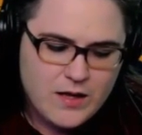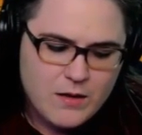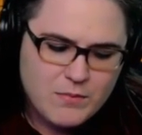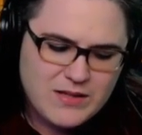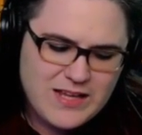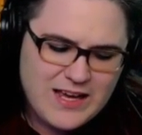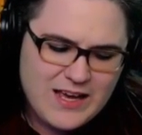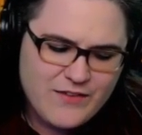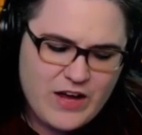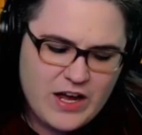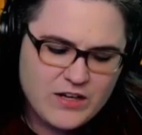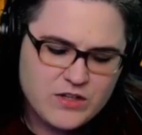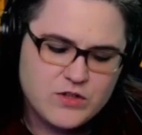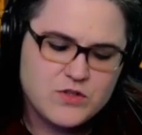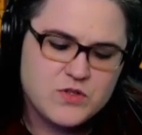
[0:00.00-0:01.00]
But they have
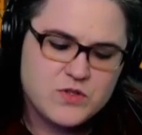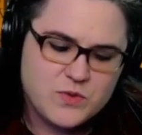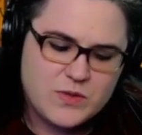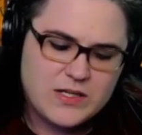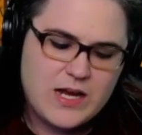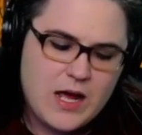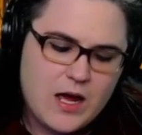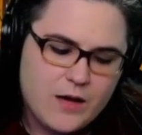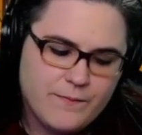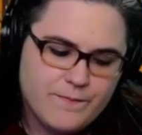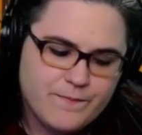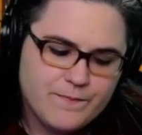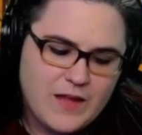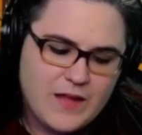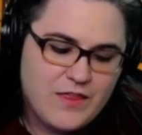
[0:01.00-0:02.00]
gotten used to it now,
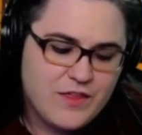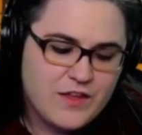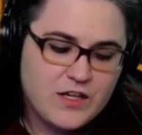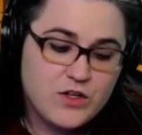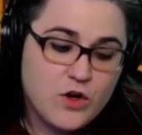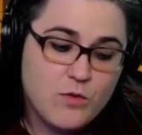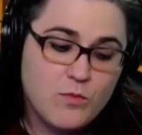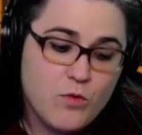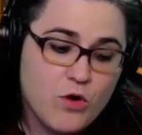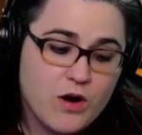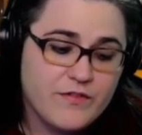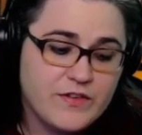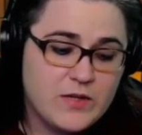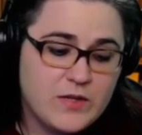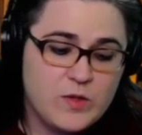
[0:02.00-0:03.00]
and think no more
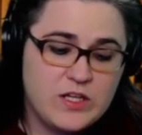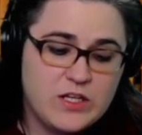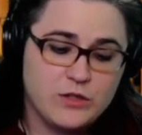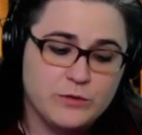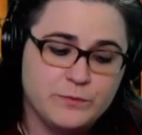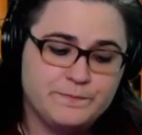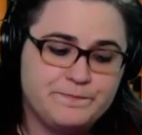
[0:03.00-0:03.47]
of it than we do.